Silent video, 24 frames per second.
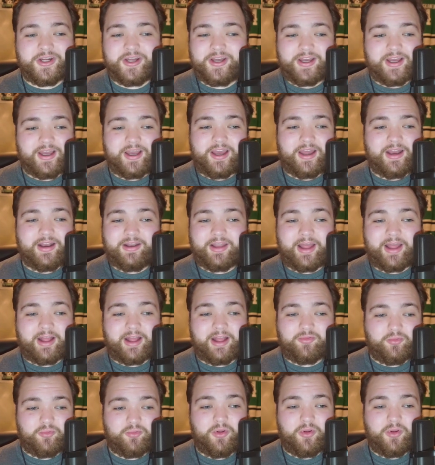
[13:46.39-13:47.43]
And that's
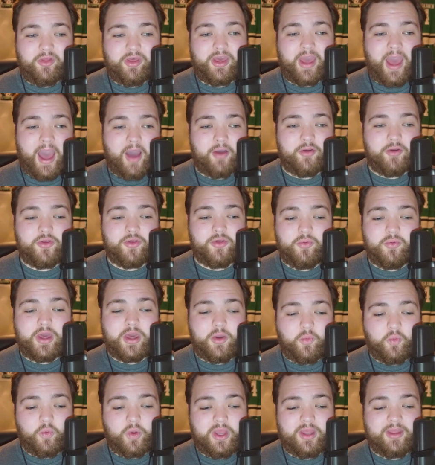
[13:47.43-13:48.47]
really how you get
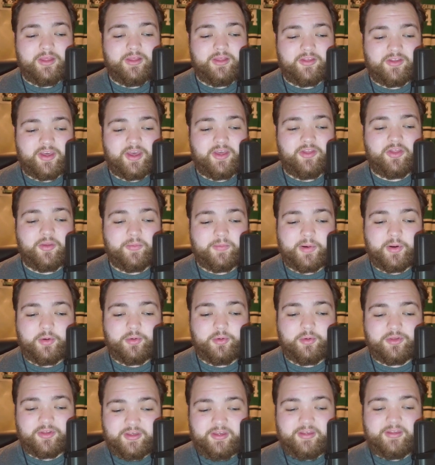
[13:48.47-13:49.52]
wins in the
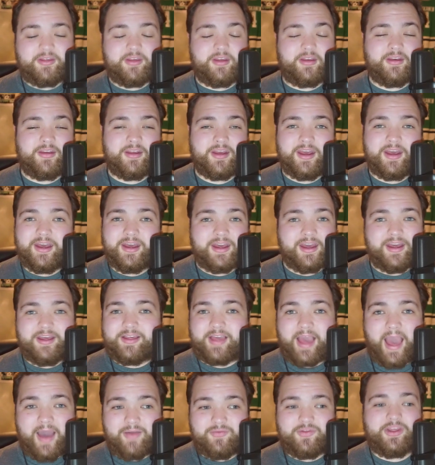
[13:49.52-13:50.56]
postseason, is
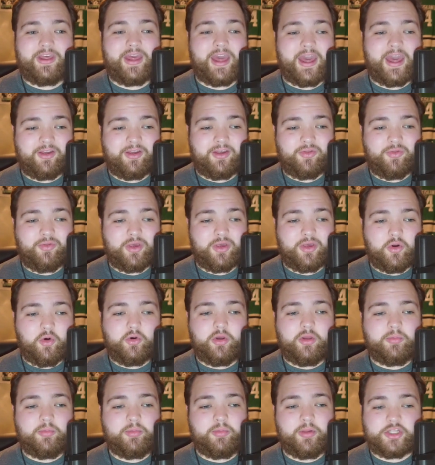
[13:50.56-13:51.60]
having excellent
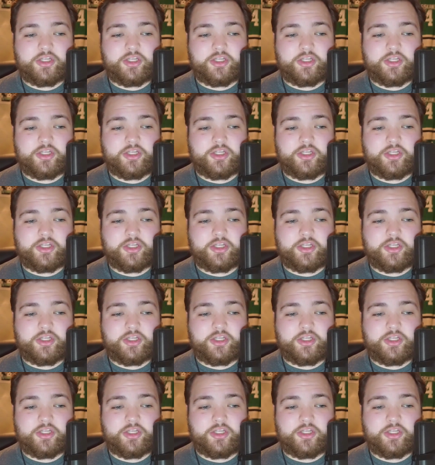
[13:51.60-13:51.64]
goalie play.